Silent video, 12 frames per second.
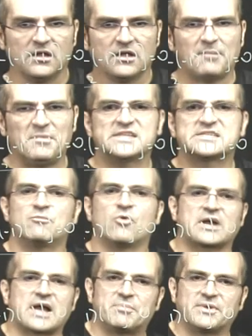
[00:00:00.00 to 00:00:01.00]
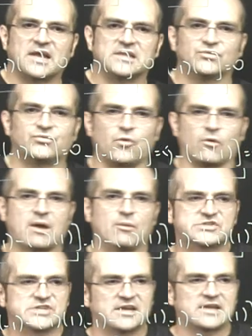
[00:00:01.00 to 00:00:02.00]
I mean, it's a more complicated formula,
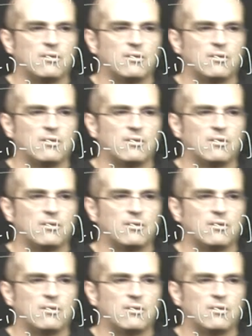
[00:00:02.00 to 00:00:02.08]
which again I